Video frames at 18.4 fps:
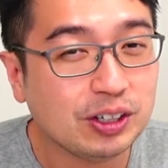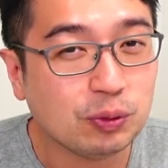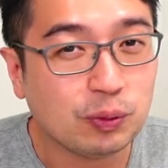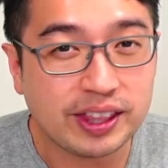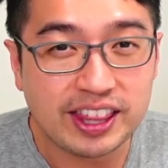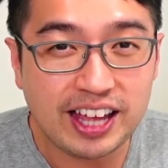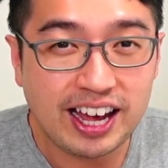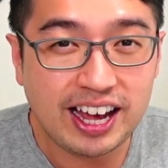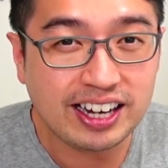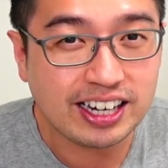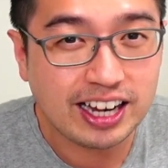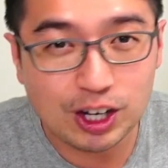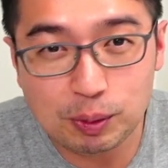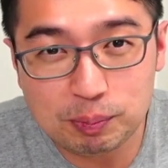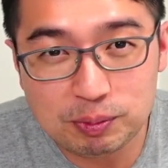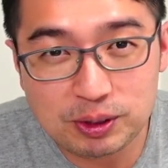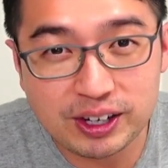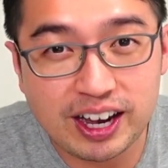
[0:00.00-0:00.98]
With that, I
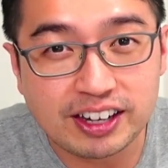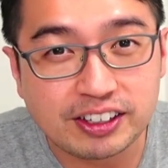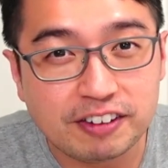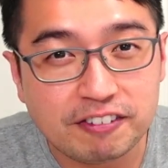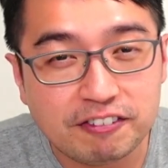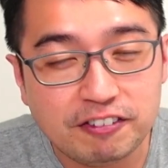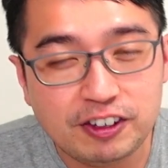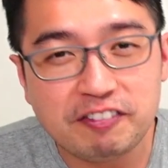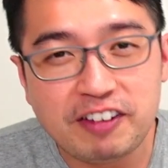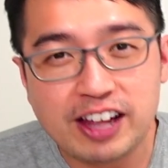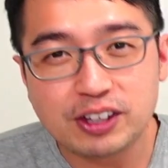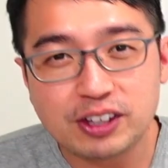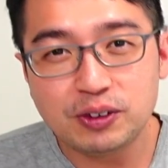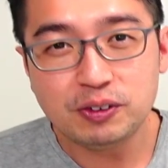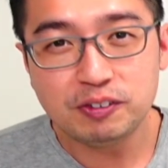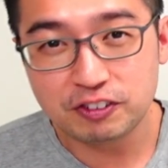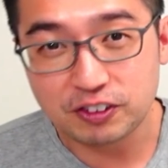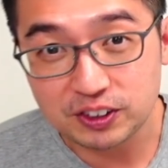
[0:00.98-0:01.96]
hope you got your full
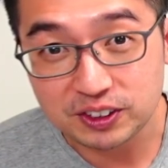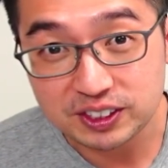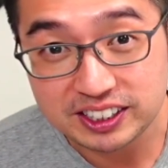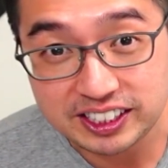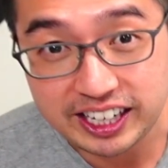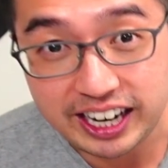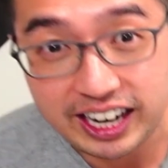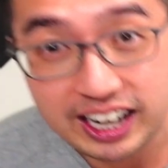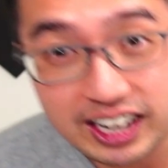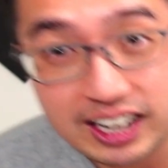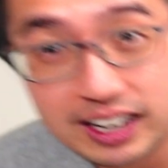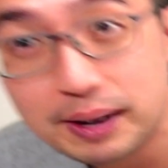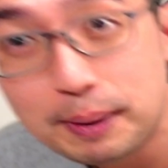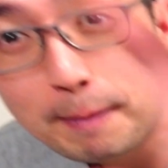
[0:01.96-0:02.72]
value for today.